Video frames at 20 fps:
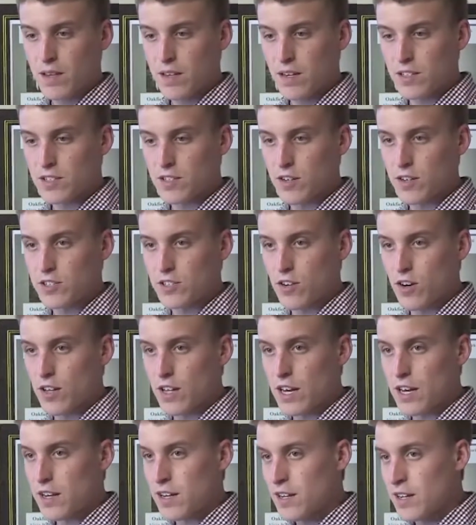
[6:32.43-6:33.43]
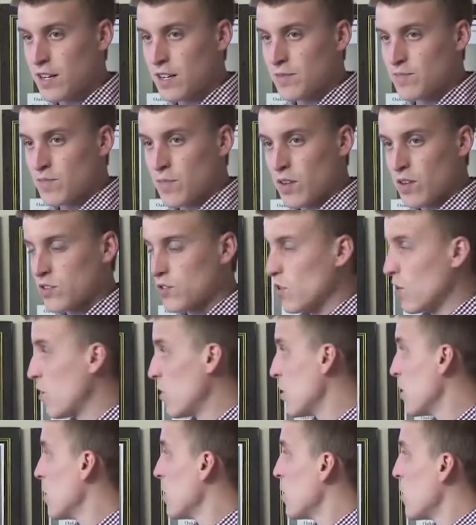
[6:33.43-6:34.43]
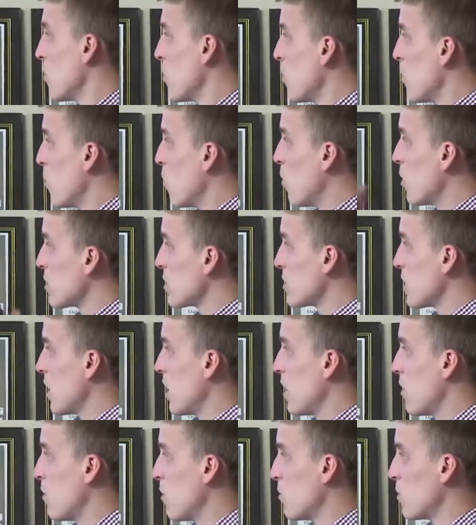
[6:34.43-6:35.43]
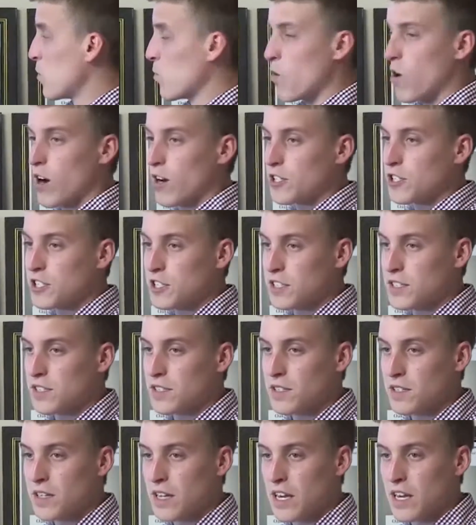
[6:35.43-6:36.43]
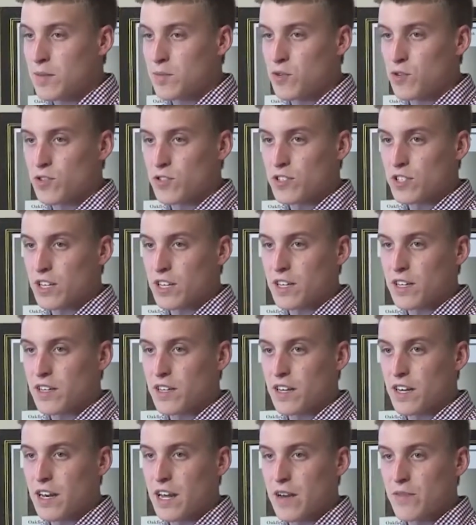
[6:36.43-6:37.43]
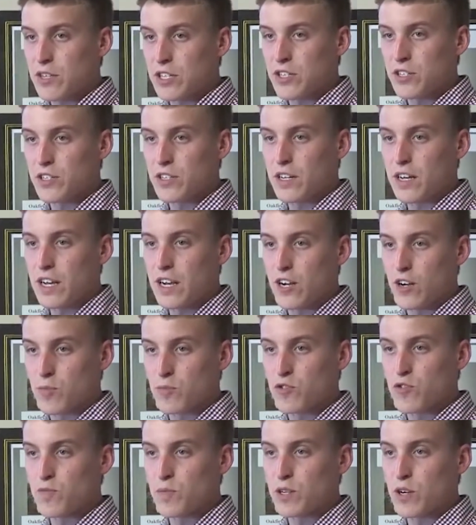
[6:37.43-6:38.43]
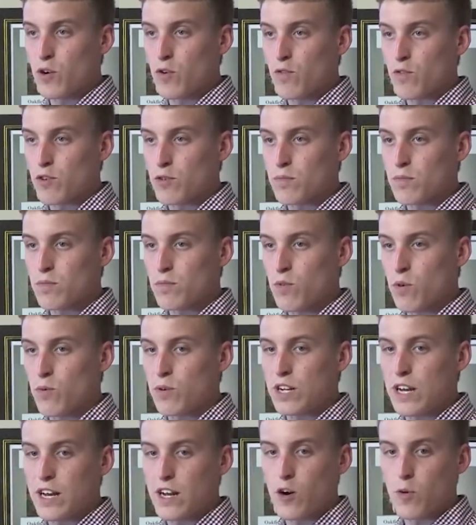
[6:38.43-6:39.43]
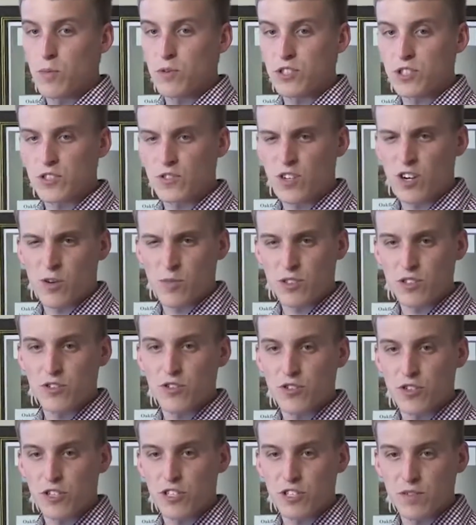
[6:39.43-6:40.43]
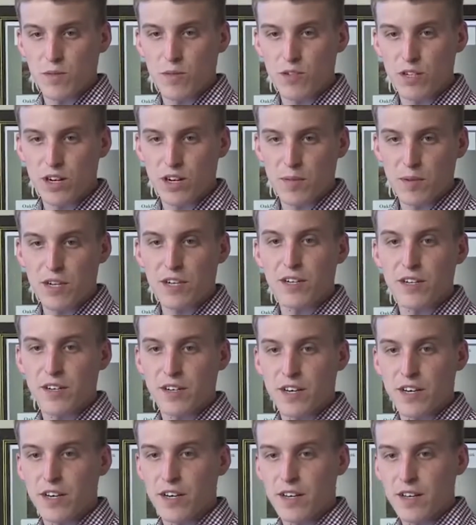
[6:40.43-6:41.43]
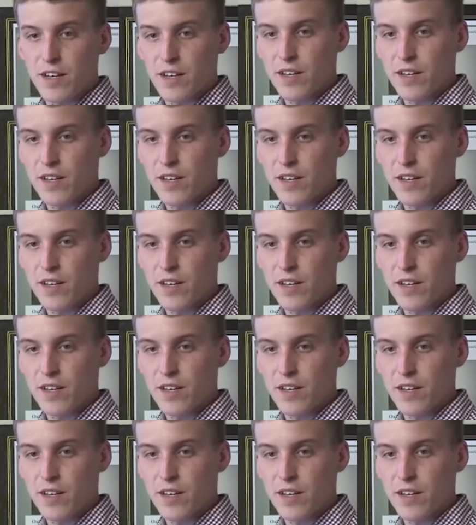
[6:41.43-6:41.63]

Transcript: You guys already saw that. So what would washing animals and having good air movement over them, what would that help us in terms of nutrition, what we're talking about here? Yeah.